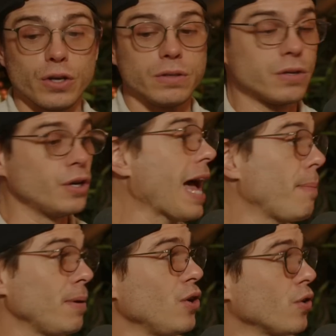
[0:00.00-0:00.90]
good could
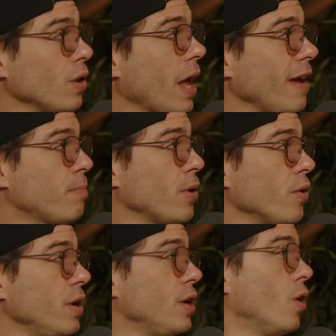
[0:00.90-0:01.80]
happen in your life, but
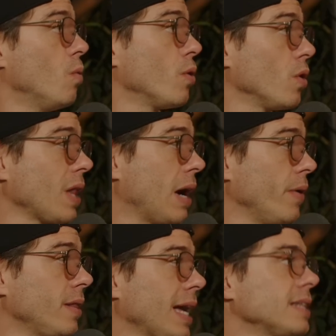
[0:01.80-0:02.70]
your ego won't allow
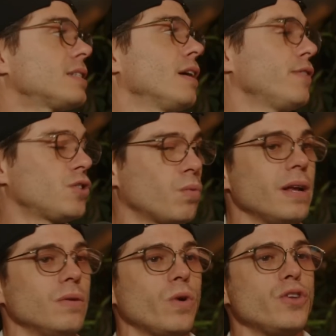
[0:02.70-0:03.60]
it. That right. stuff is
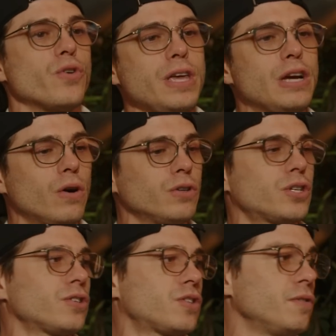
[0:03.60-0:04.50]
when when your ego
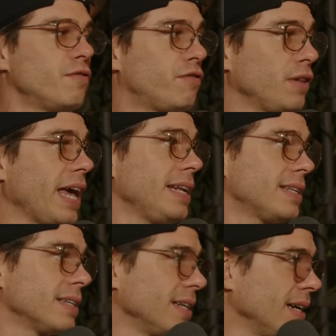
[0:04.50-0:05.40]
starts to
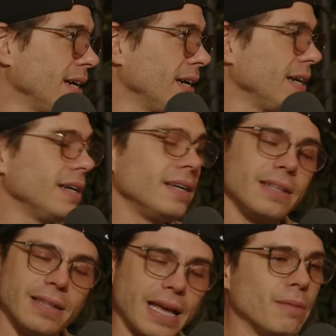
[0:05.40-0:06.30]
inflate, mm-hmm.
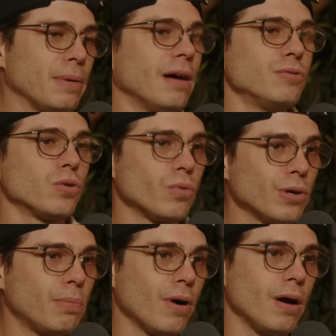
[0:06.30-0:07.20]
then it becomes a
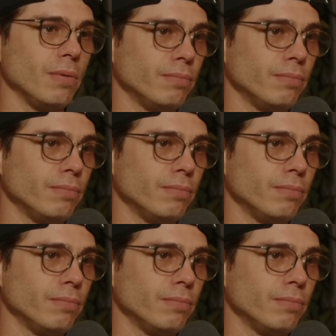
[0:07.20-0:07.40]
real problem.